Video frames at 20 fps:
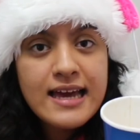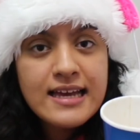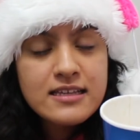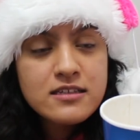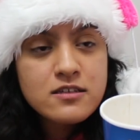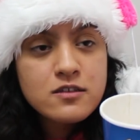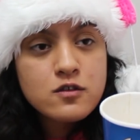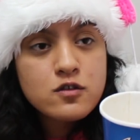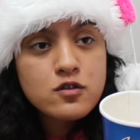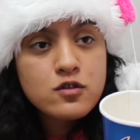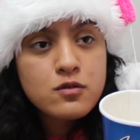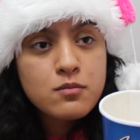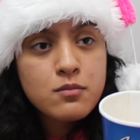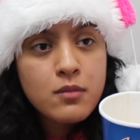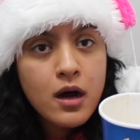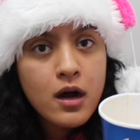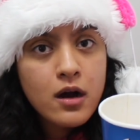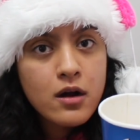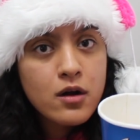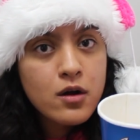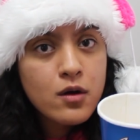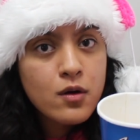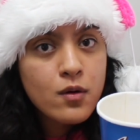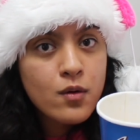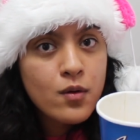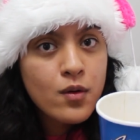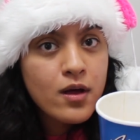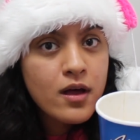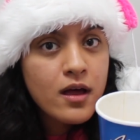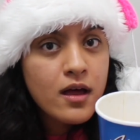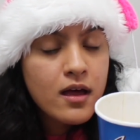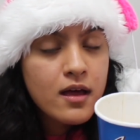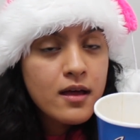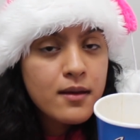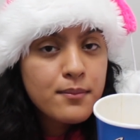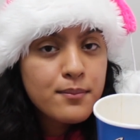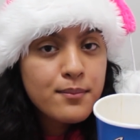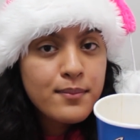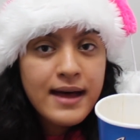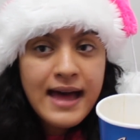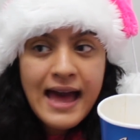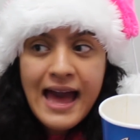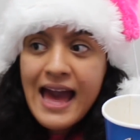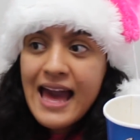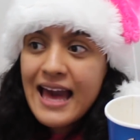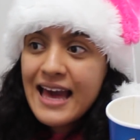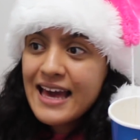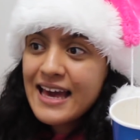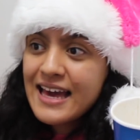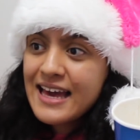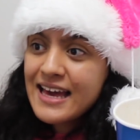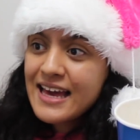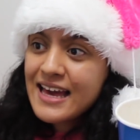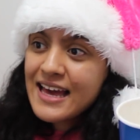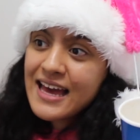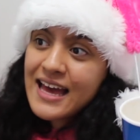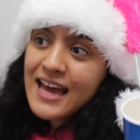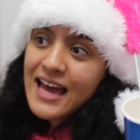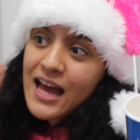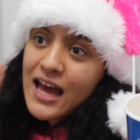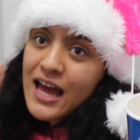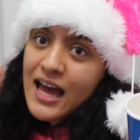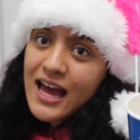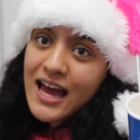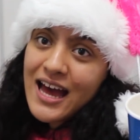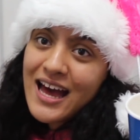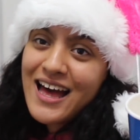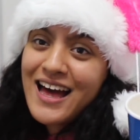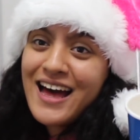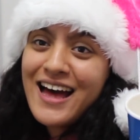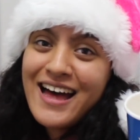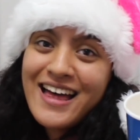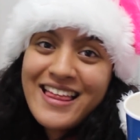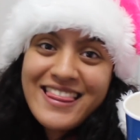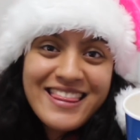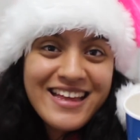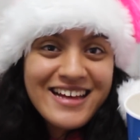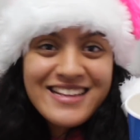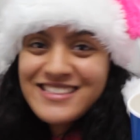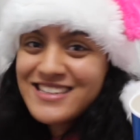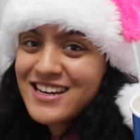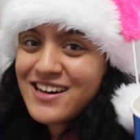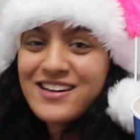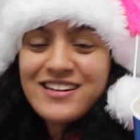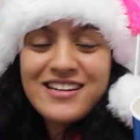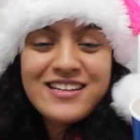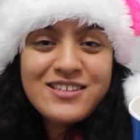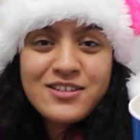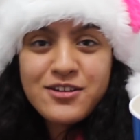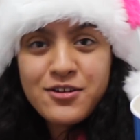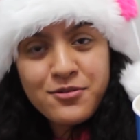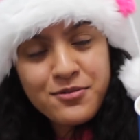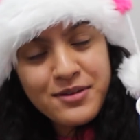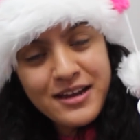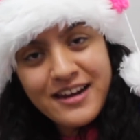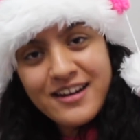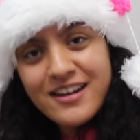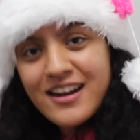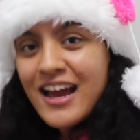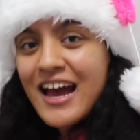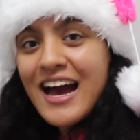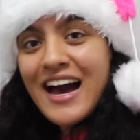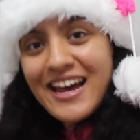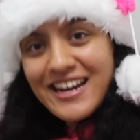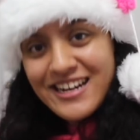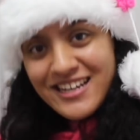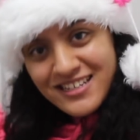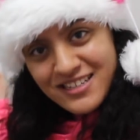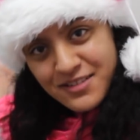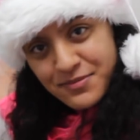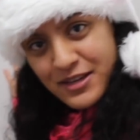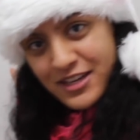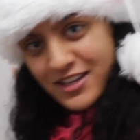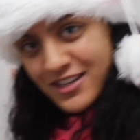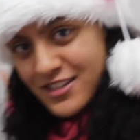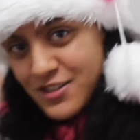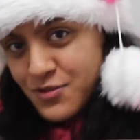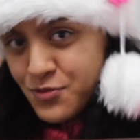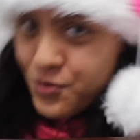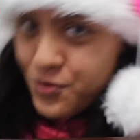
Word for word: guys tomorrow. Bye. That sounded so weird. Adios amigos.